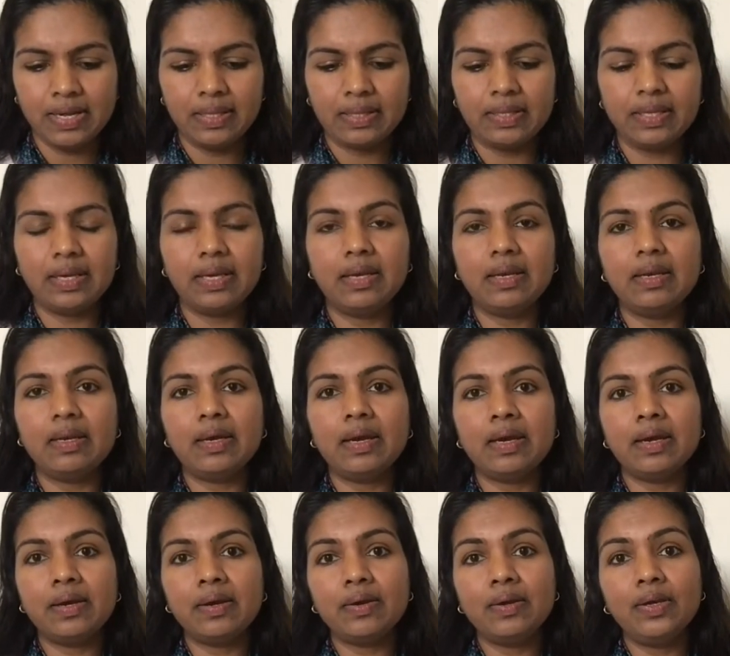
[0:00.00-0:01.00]
Then
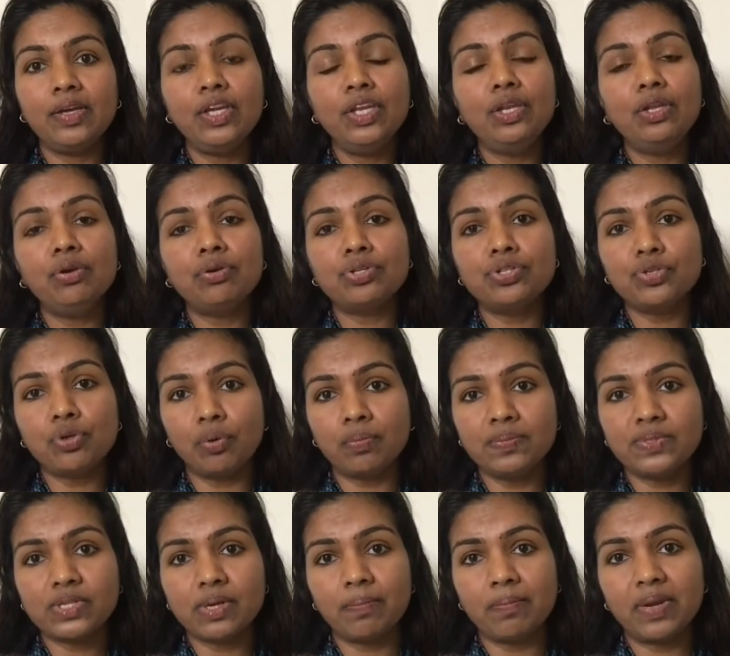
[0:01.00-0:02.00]
in your
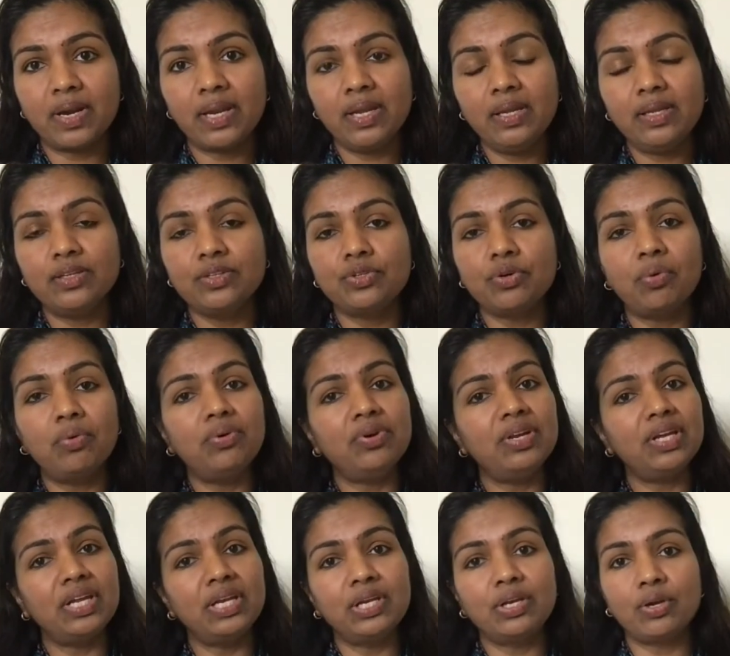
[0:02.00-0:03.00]
job summary,
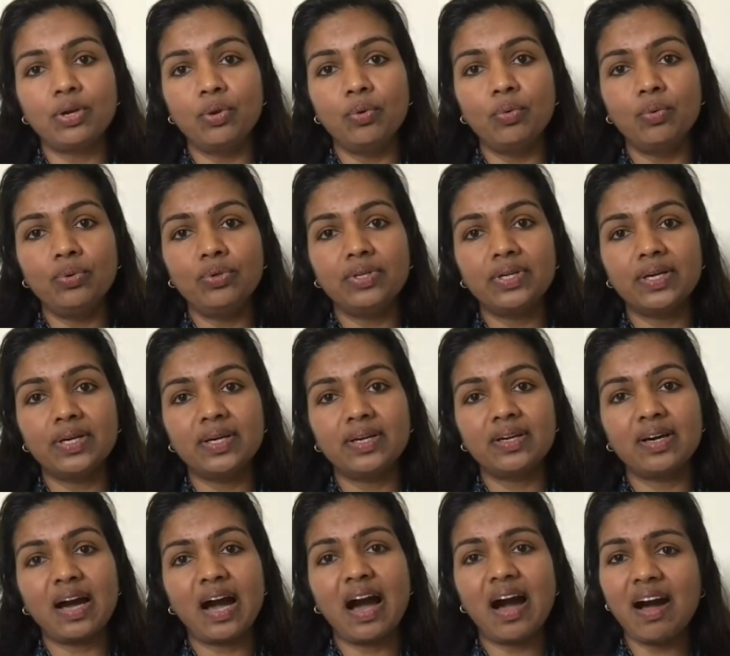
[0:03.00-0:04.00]
don't include
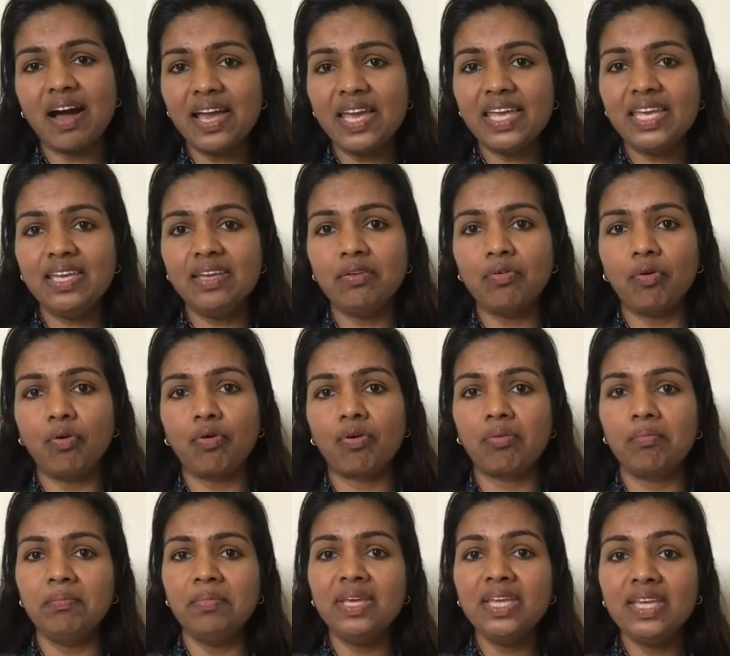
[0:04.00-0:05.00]
I or
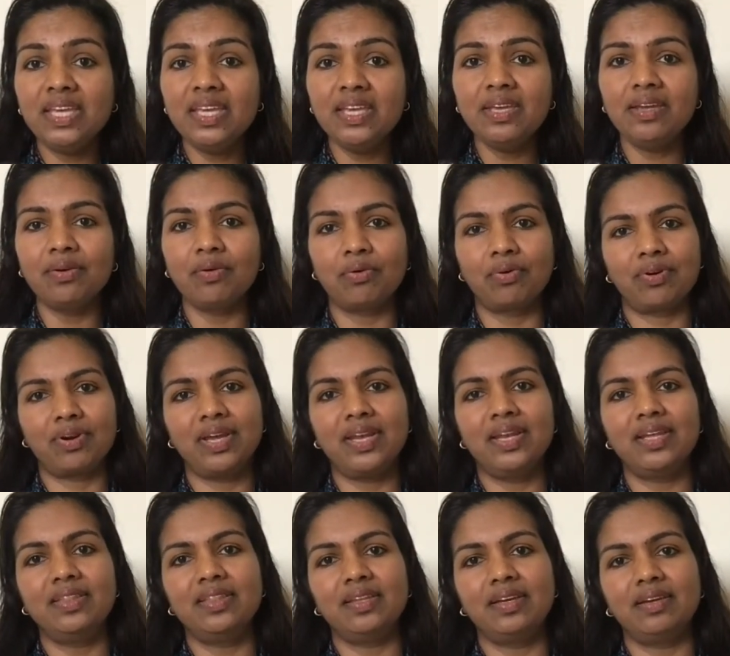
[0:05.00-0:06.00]
me or
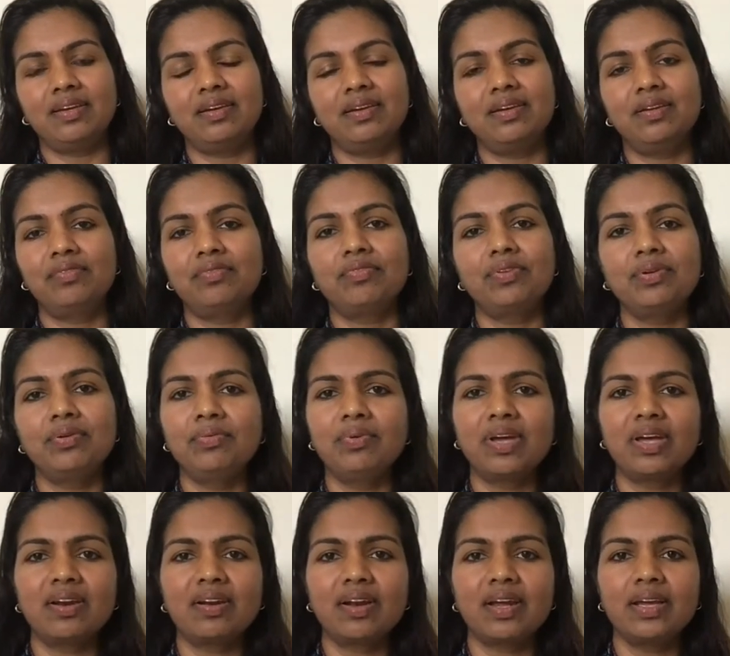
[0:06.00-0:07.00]
anything. If you
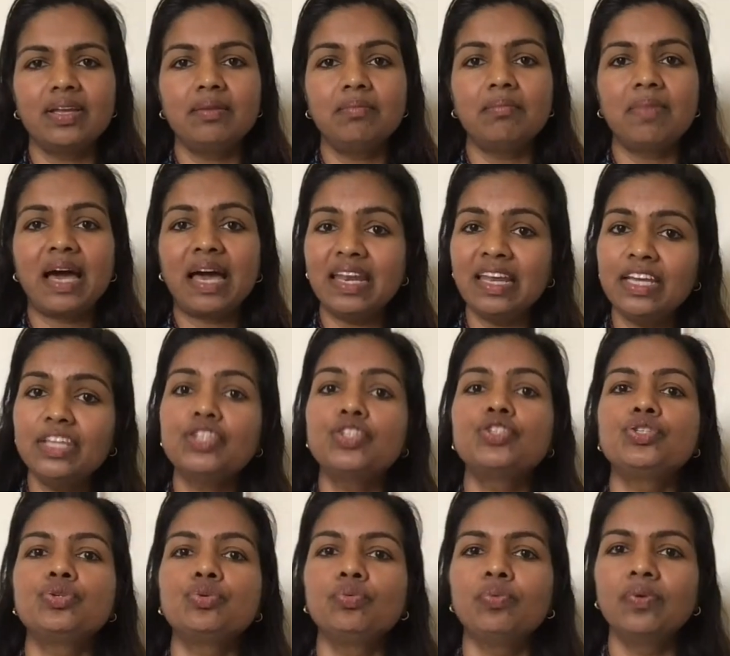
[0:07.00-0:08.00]
can write
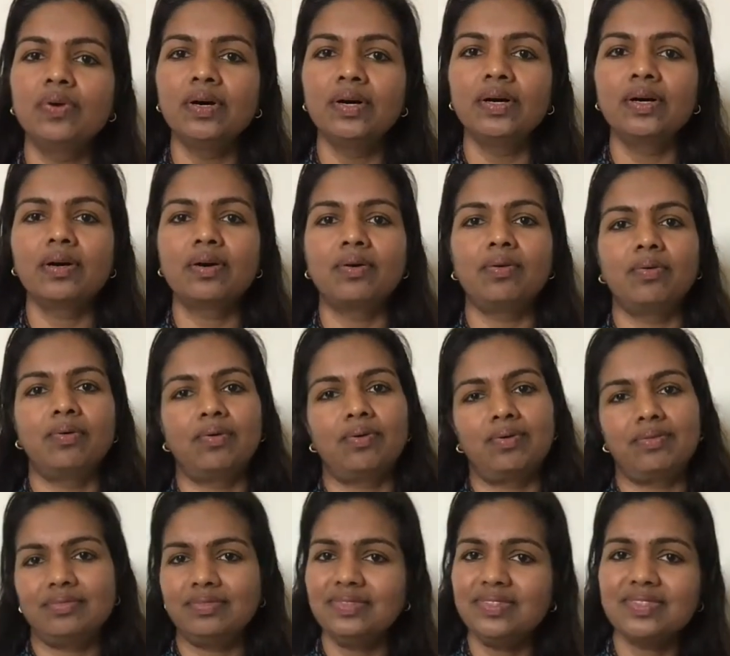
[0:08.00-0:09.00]
managed to work
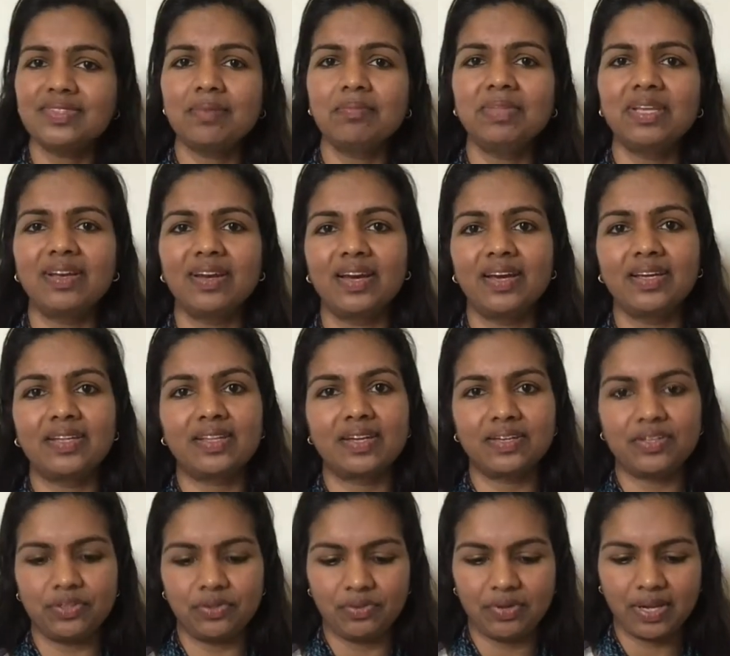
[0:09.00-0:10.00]
or something like
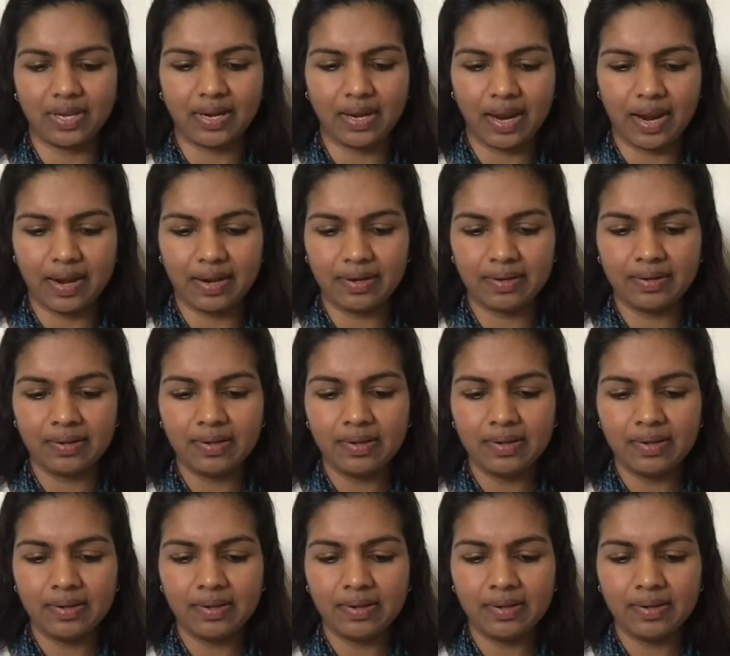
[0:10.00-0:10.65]
that, you can add.